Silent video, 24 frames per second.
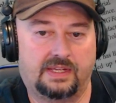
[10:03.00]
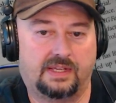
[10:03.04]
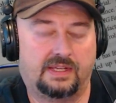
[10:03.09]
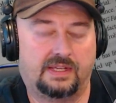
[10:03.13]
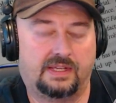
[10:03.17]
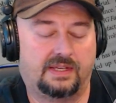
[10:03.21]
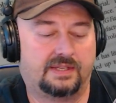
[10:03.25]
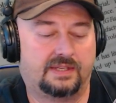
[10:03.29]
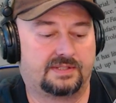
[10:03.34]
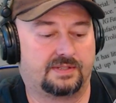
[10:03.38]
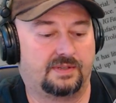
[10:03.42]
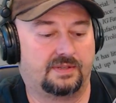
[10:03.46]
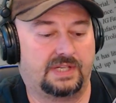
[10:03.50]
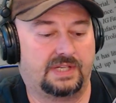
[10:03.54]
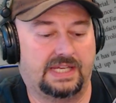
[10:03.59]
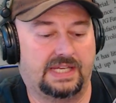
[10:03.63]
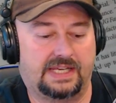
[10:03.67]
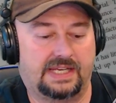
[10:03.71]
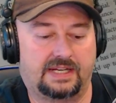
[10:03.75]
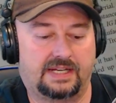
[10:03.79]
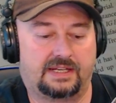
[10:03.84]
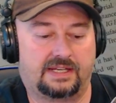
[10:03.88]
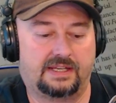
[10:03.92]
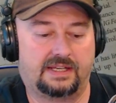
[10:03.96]
So
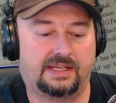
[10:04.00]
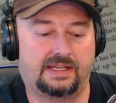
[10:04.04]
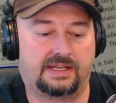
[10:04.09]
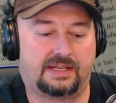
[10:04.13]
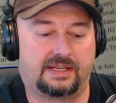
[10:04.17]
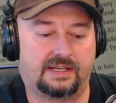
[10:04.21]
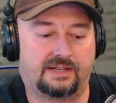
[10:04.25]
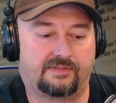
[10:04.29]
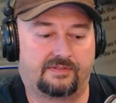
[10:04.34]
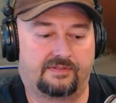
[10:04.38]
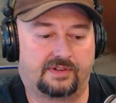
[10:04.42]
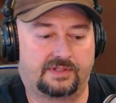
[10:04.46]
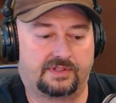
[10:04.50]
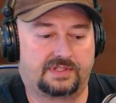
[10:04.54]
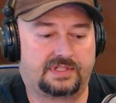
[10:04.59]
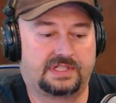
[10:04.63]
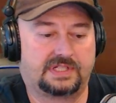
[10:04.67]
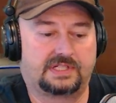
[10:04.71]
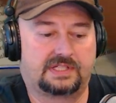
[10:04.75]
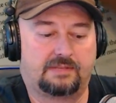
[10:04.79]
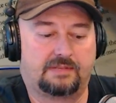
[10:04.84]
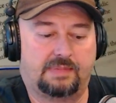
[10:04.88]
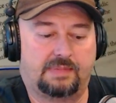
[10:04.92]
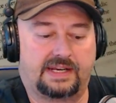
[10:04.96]
again, it, it covers
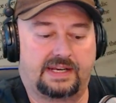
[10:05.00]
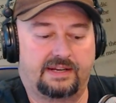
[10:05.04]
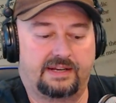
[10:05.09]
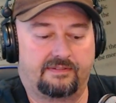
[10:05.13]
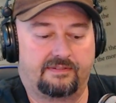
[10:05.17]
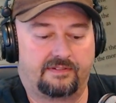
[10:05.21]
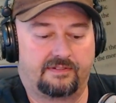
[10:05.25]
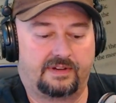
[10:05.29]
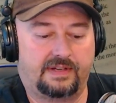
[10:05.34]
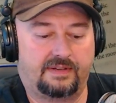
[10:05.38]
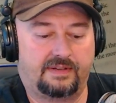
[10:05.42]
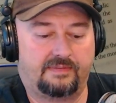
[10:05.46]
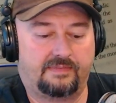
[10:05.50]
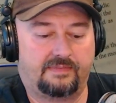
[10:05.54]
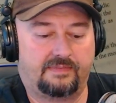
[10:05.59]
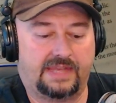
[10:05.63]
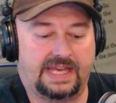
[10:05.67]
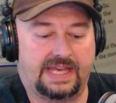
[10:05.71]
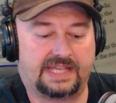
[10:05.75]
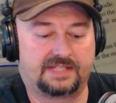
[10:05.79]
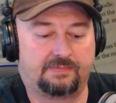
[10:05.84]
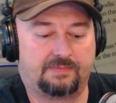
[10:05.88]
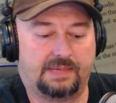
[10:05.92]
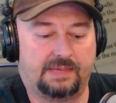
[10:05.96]
just about every
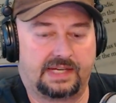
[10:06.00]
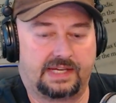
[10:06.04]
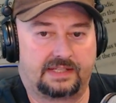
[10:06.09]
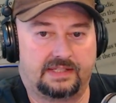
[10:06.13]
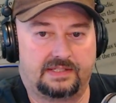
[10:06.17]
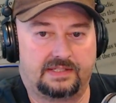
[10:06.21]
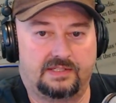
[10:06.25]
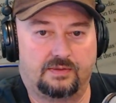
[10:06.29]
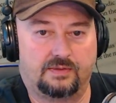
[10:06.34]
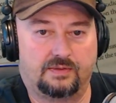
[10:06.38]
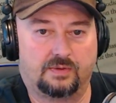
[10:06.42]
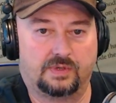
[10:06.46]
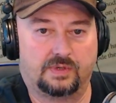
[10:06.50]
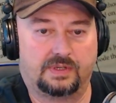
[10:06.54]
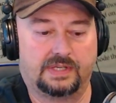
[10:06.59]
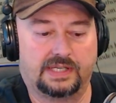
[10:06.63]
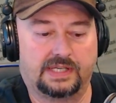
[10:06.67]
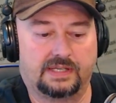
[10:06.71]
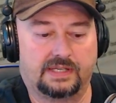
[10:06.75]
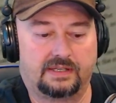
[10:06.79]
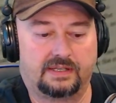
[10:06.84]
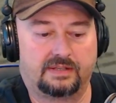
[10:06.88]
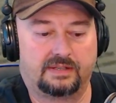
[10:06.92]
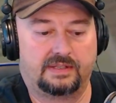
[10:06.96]
aspect that you would
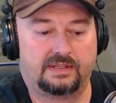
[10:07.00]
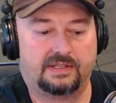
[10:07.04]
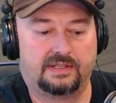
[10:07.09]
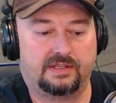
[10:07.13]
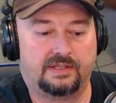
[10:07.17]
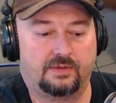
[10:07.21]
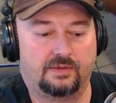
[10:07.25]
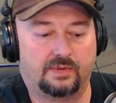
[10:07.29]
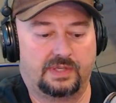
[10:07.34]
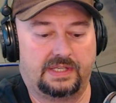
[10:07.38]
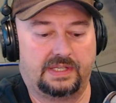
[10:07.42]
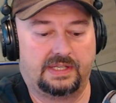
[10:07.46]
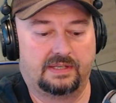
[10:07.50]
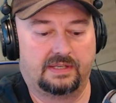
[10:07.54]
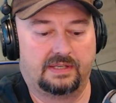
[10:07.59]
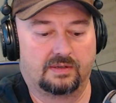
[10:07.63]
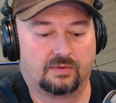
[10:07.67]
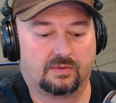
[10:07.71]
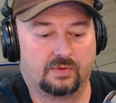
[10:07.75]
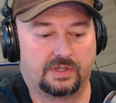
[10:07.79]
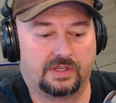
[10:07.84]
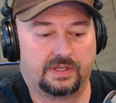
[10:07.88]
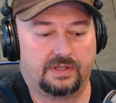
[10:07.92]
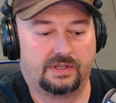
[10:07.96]
uh, that you would need or
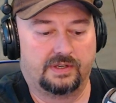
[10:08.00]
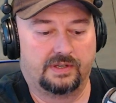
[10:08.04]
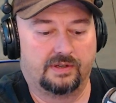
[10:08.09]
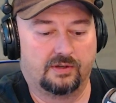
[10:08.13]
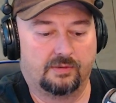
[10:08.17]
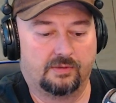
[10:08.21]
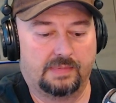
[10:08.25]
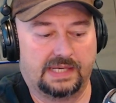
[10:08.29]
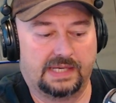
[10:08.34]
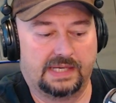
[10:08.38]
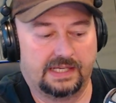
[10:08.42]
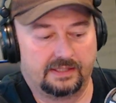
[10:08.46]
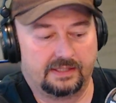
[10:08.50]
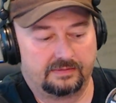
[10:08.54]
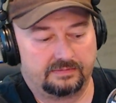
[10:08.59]
want to know about.